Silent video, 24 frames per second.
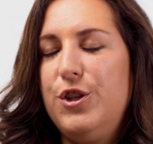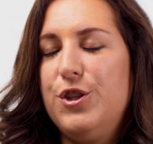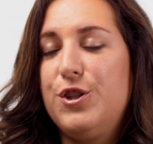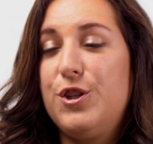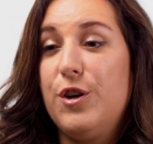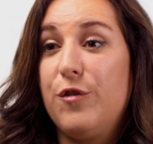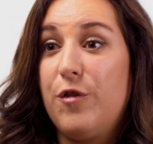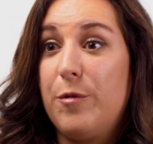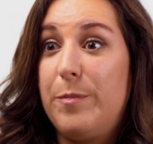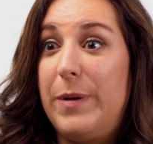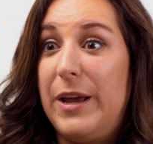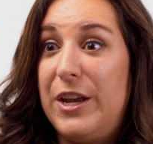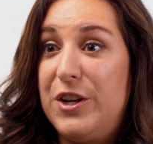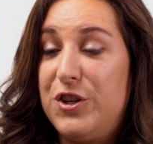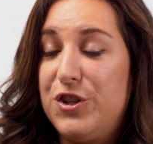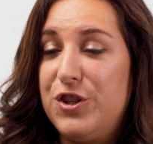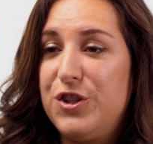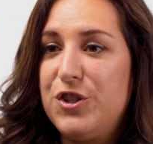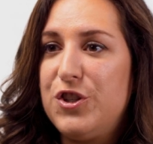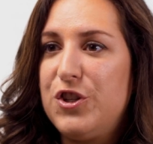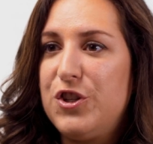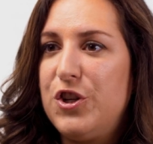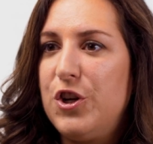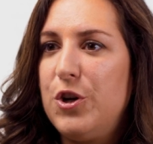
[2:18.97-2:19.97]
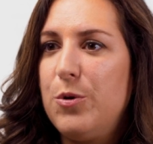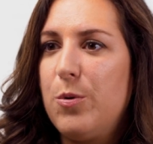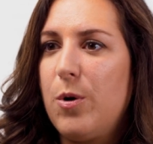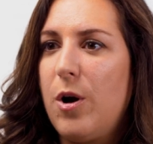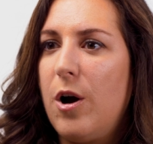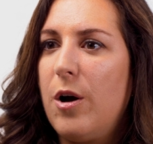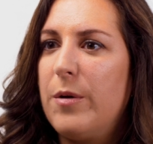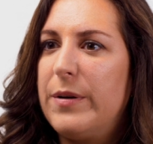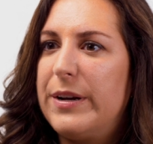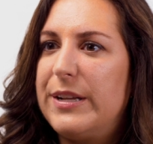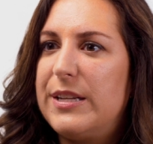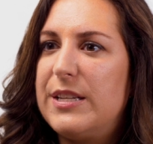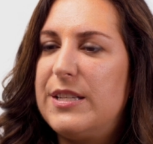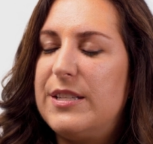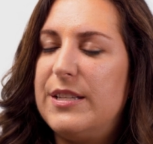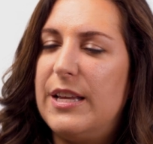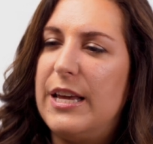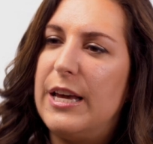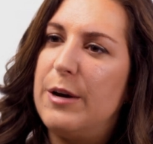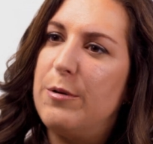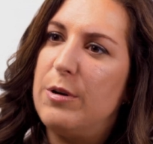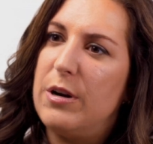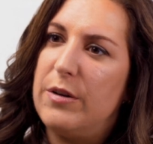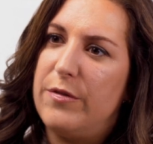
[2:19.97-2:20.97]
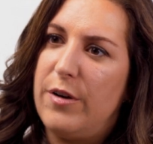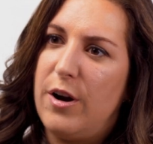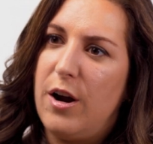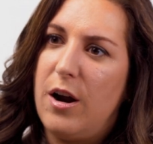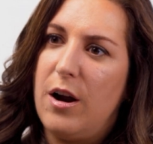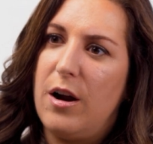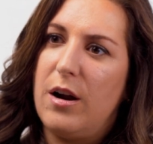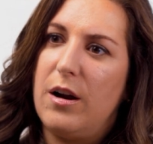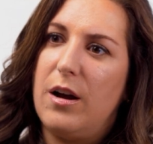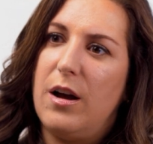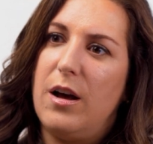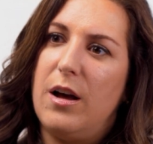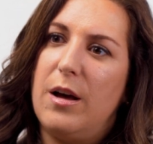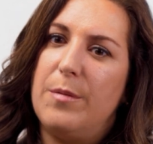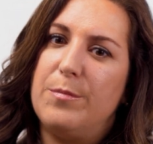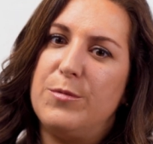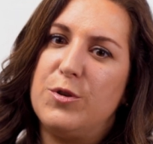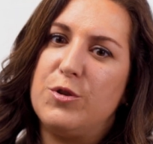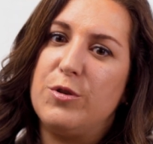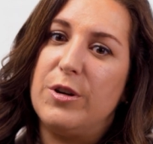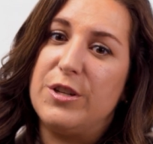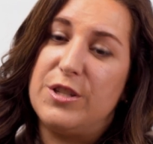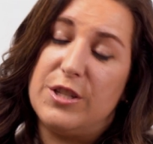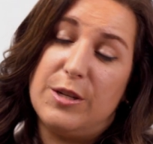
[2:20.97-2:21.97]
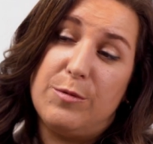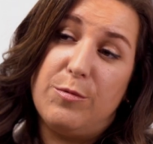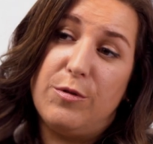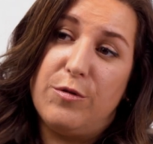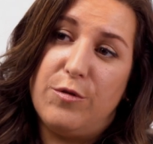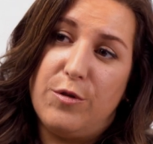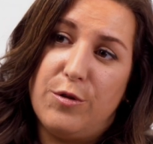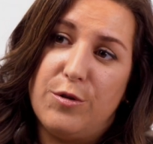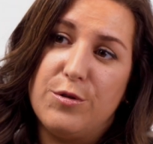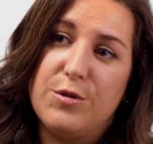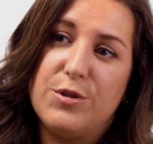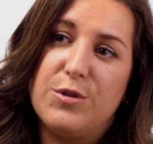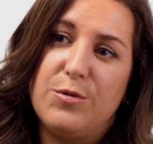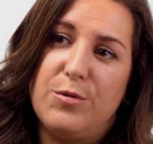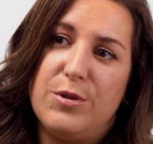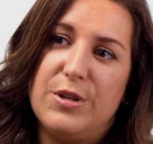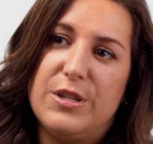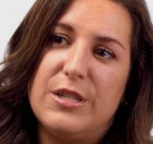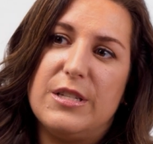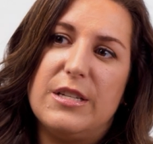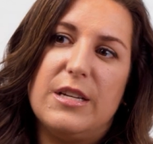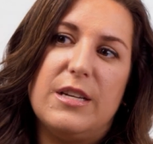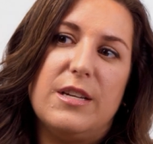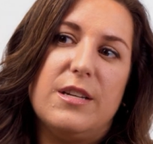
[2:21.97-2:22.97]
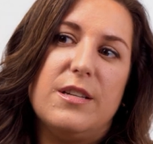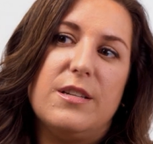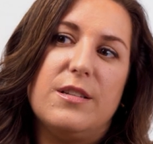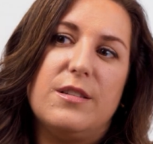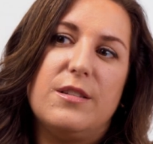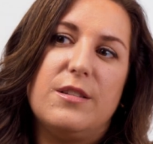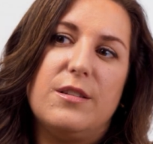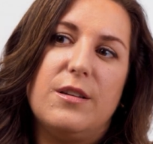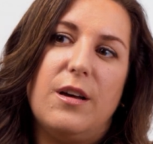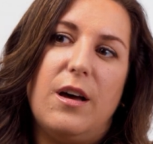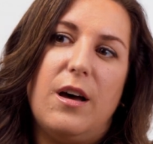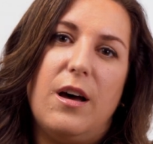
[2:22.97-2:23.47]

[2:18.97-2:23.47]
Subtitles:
So for patients who are already seeing one of our trusted referral sources,